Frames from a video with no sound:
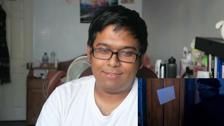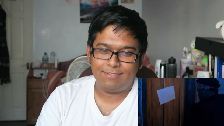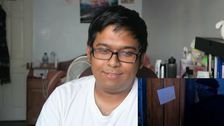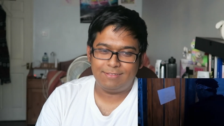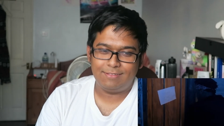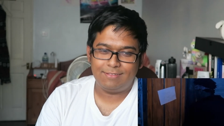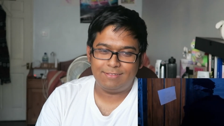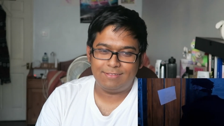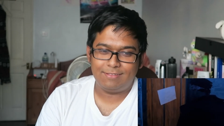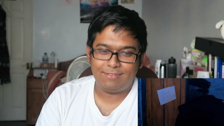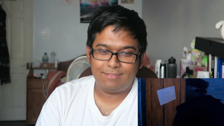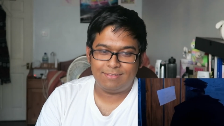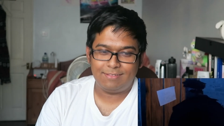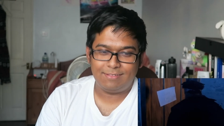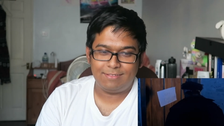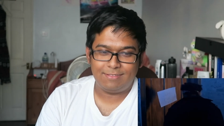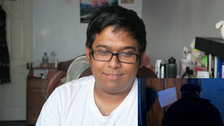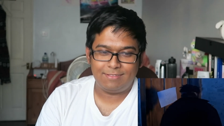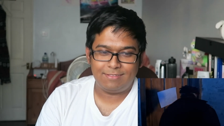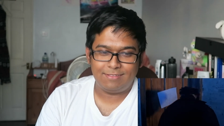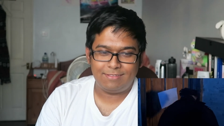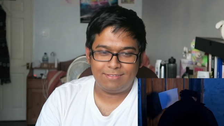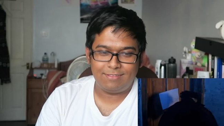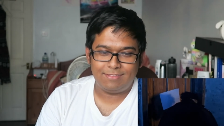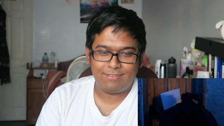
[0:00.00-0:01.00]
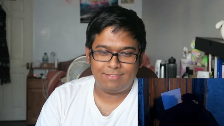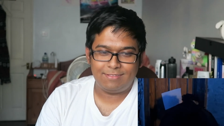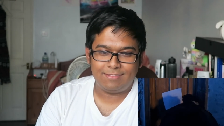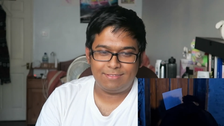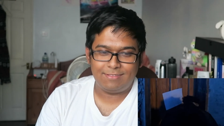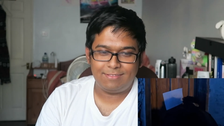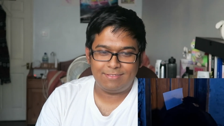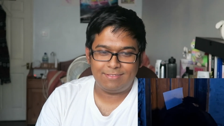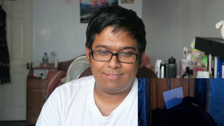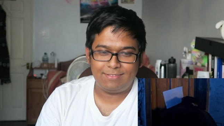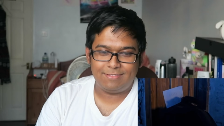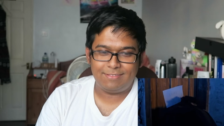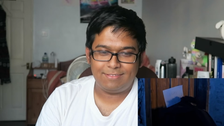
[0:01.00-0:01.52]

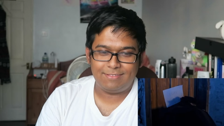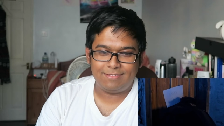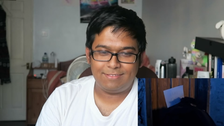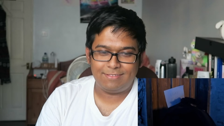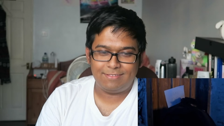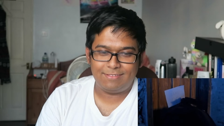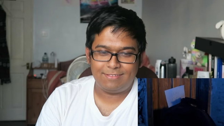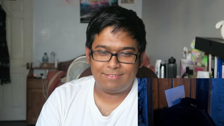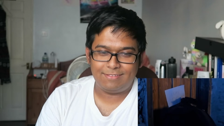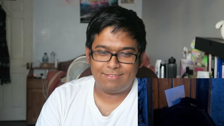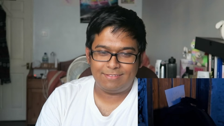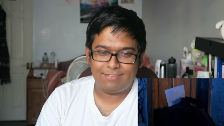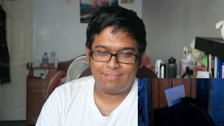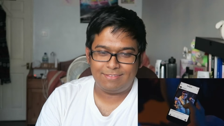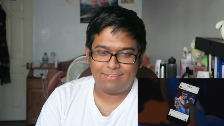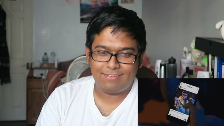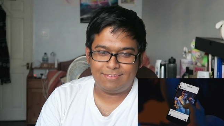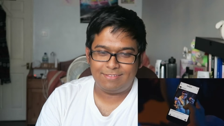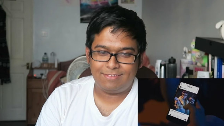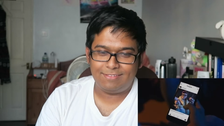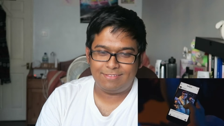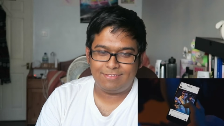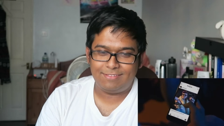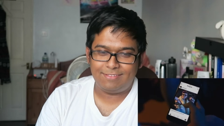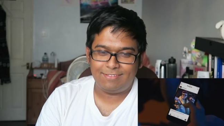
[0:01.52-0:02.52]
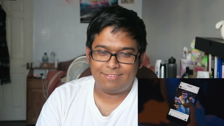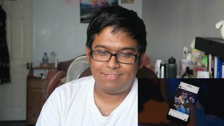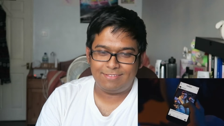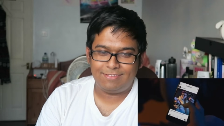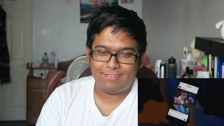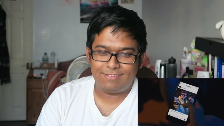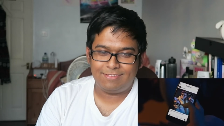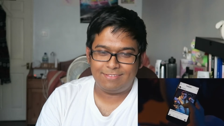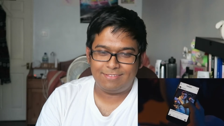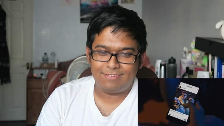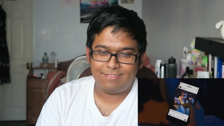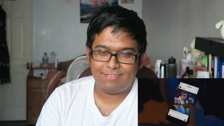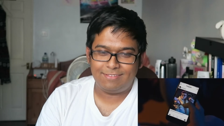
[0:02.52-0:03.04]

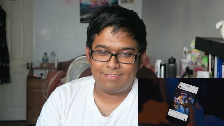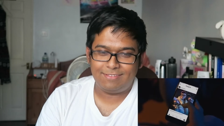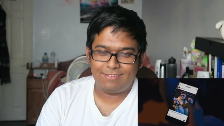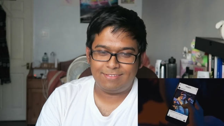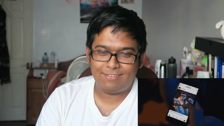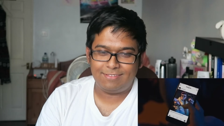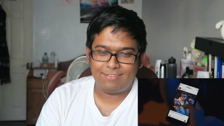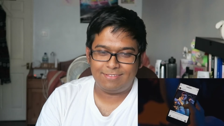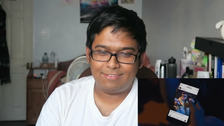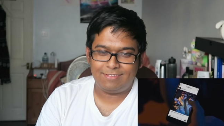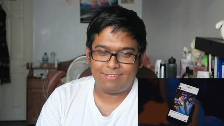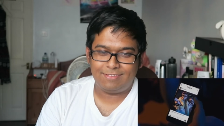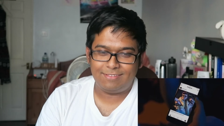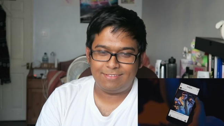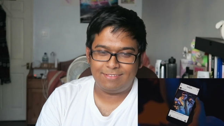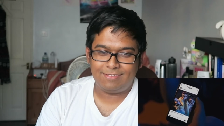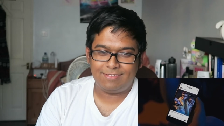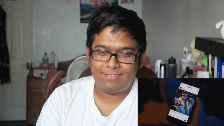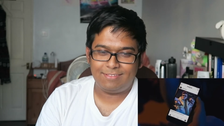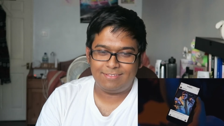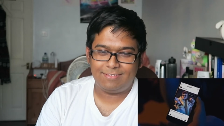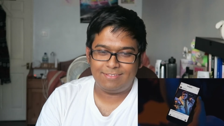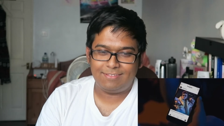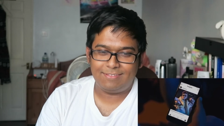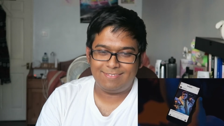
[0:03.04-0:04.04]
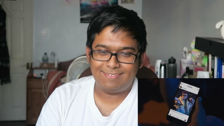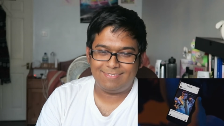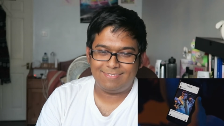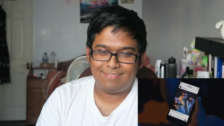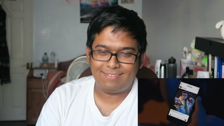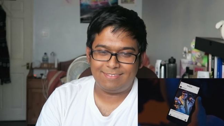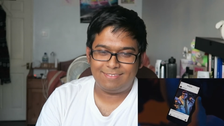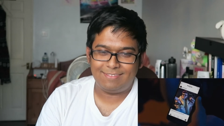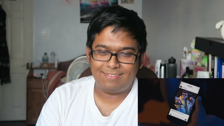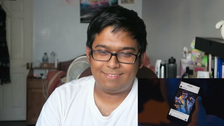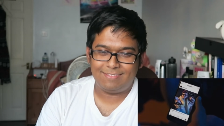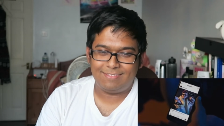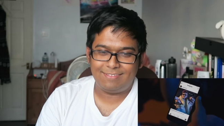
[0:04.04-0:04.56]

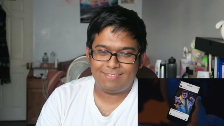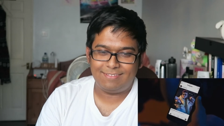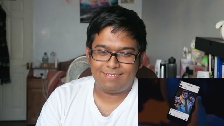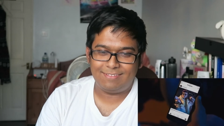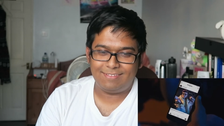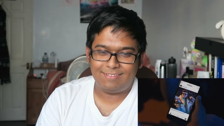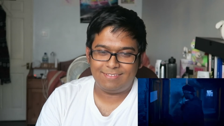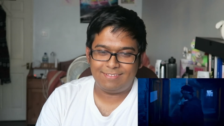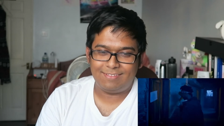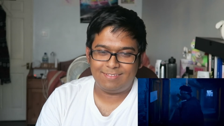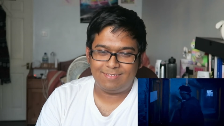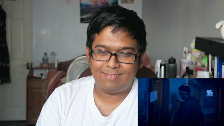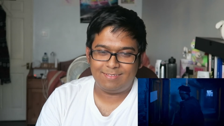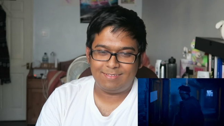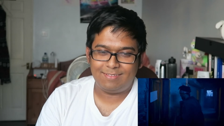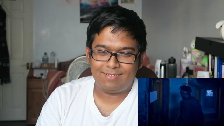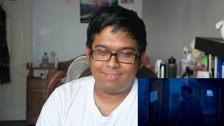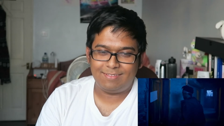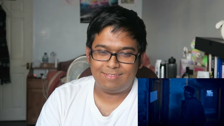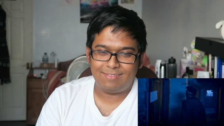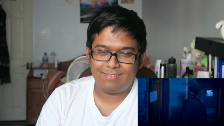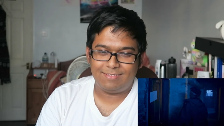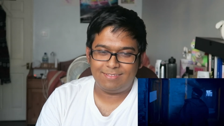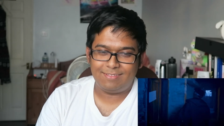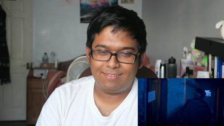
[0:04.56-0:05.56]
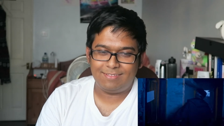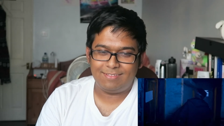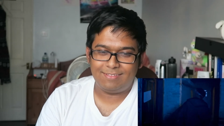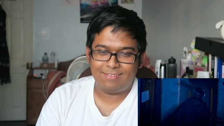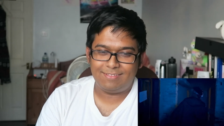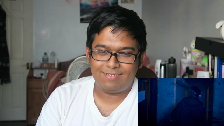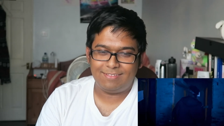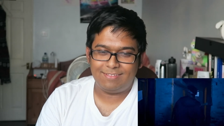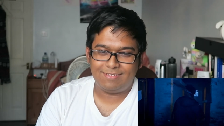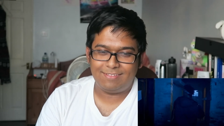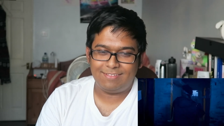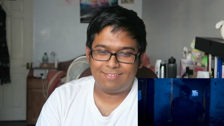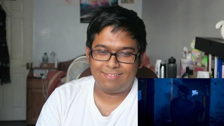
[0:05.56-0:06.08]

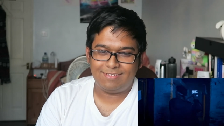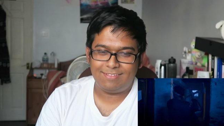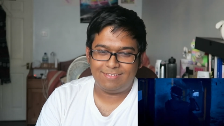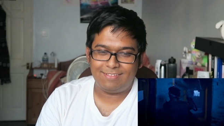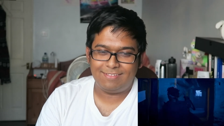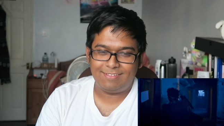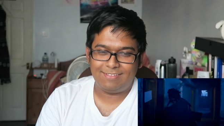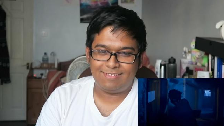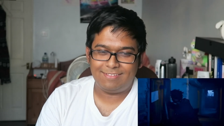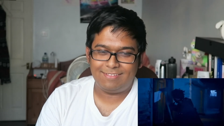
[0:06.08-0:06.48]
(no one is talking)